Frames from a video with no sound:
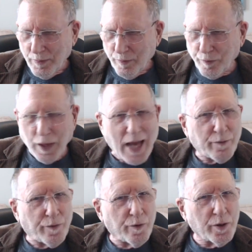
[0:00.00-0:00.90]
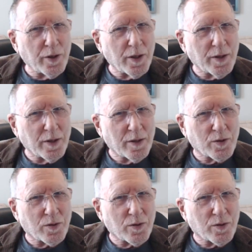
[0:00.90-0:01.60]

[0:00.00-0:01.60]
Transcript: flat-footed, and